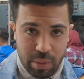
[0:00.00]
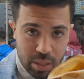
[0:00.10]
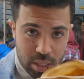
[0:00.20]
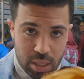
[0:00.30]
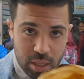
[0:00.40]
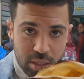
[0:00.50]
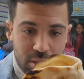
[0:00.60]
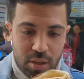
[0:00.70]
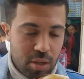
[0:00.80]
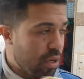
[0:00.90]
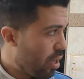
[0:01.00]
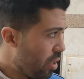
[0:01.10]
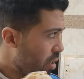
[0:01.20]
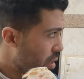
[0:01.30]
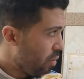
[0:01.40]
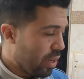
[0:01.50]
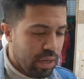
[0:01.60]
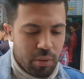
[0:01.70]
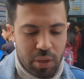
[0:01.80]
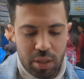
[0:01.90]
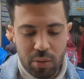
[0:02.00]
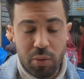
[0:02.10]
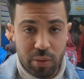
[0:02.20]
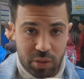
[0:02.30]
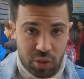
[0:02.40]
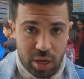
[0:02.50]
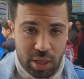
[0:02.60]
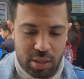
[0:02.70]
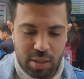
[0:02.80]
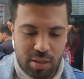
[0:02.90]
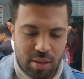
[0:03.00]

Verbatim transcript: Mahdaya, and uh, right now we, we will try it.